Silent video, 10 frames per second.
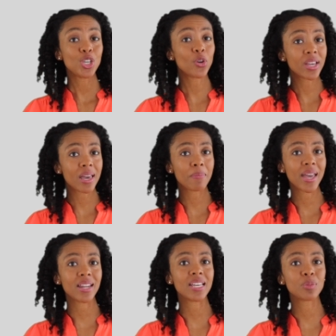Your
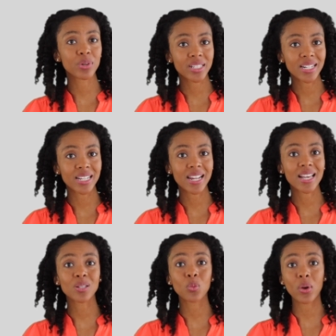campaign is presented
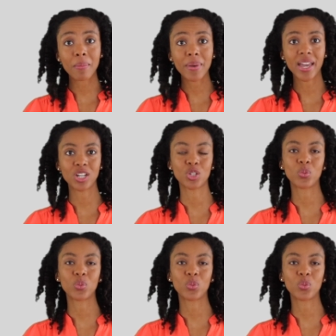as a web page